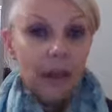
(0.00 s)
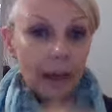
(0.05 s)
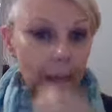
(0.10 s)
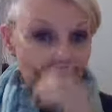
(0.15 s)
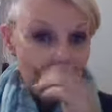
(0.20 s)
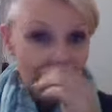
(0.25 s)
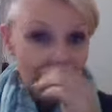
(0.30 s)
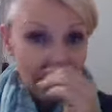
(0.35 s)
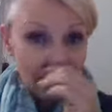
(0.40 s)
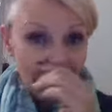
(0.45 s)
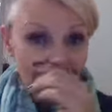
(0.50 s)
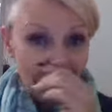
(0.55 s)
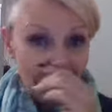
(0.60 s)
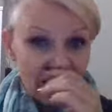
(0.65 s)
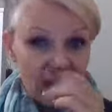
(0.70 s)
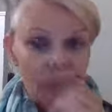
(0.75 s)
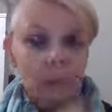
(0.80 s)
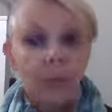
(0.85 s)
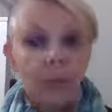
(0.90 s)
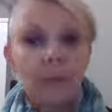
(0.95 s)
And I
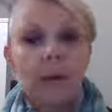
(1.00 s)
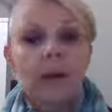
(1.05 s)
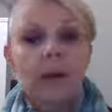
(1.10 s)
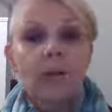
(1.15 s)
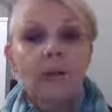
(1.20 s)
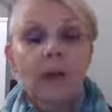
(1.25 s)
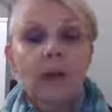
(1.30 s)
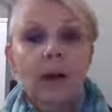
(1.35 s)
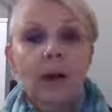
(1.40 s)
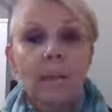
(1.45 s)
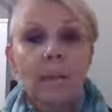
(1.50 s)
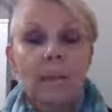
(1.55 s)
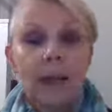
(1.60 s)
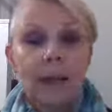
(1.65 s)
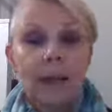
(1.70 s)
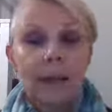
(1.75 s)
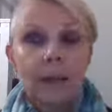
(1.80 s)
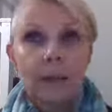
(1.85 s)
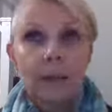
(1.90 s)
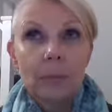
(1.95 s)
know with my son, I
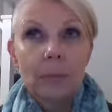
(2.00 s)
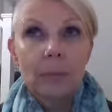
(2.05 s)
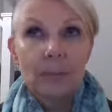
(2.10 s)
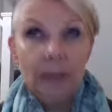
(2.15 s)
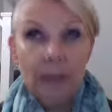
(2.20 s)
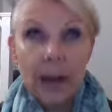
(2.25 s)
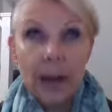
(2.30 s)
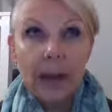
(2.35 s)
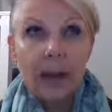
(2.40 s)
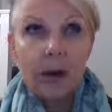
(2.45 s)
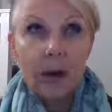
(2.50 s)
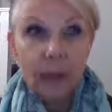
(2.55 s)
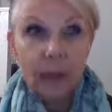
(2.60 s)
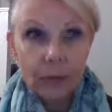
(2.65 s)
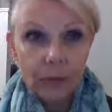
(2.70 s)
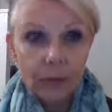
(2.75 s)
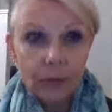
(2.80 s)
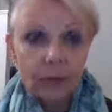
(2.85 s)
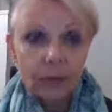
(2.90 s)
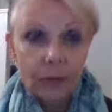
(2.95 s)
made the mistake
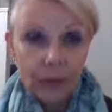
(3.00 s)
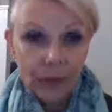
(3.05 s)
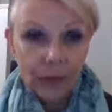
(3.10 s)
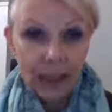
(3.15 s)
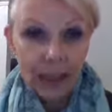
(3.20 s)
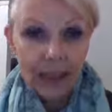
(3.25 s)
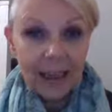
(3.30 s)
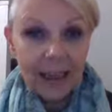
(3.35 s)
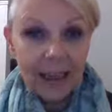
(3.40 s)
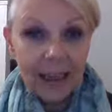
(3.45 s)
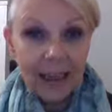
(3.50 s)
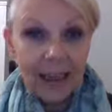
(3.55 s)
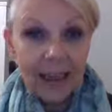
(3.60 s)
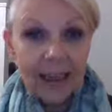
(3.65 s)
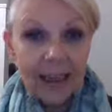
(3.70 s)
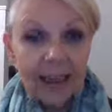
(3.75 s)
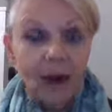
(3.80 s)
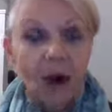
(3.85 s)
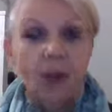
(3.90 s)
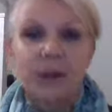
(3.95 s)
often of
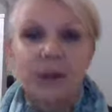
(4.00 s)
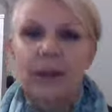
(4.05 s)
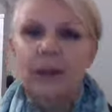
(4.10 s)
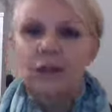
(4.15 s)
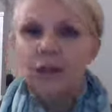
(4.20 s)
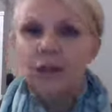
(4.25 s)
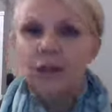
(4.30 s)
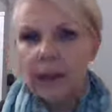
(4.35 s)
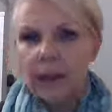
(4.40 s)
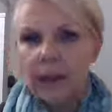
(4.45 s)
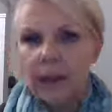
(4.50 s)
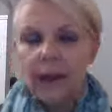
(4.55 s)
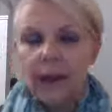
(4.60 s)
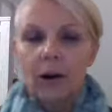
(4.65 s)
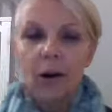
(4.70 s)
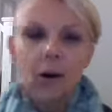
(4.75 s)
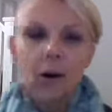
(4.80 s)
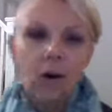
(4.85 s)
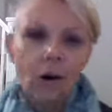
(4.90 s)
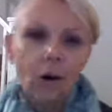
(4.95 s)
thinking, oh, he's trying it
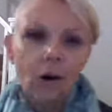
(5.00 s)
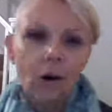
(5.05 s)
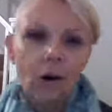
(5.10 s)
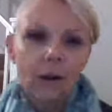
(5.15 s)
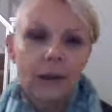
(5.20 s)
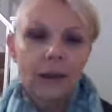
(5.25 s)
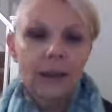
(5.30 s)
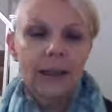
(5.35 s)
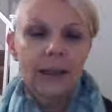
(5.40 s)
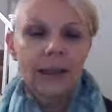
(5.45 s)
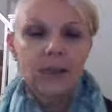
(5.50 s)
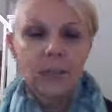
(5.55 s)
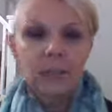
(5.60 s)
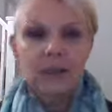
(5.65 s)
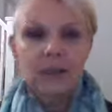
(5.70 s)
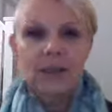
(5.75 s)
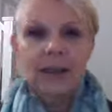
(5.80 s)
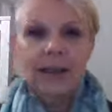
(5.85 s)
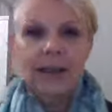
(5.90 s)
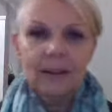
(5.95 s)
on and he's
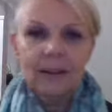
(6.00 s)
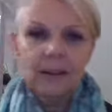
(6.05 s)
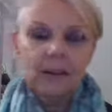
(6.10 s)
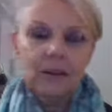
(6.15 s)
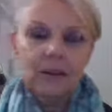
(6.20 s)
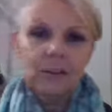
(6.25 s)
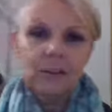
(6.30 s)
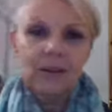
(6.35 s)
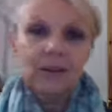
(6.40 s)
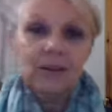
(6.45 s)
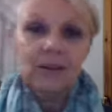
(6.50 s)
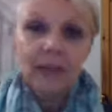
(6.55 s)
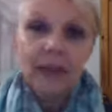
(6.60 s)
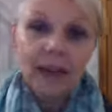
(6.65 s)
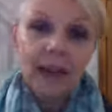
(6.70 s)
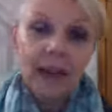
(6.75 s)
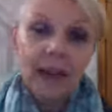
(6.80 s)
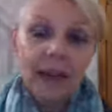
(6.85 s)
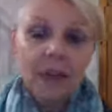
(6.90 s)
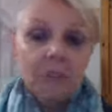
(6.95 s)
pretending to be
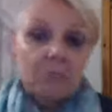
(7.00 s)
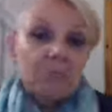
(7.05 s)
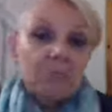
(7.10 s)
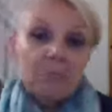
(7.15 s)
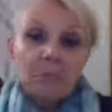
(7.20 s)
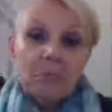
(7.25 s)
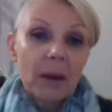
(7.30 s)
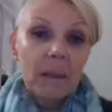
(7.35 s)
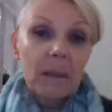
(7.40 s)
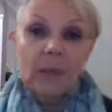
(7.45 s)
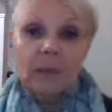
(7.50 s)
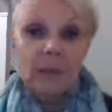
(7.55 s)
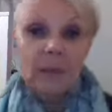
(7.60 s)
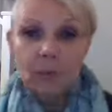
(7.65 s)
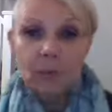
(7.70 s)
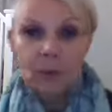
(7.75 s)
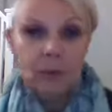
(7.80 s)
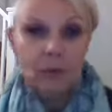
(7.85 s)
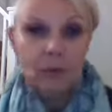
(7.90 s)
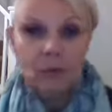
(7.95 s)
sick. Maybe
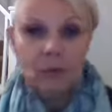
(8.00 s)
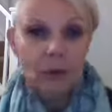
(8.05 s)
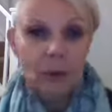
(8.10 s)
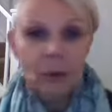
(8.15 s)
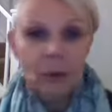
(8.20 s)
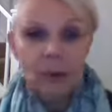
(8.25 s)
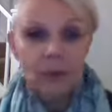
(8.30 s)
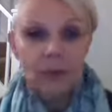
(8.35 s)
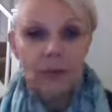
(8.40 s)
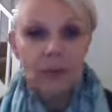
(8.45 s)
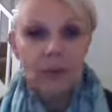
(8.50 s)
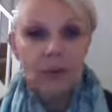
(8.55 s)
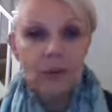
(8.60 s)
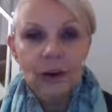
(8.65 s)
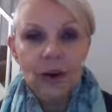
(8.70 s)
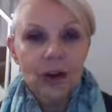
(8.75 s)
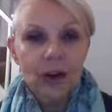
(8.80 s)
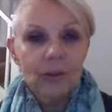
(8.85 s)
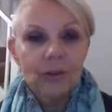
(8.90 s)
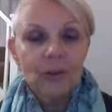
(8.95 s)
sometimes he was, who
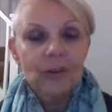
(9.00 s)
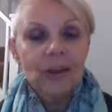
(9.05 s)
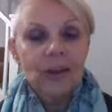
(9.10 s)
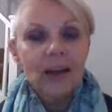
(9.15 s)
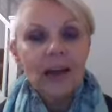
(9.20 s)
knows?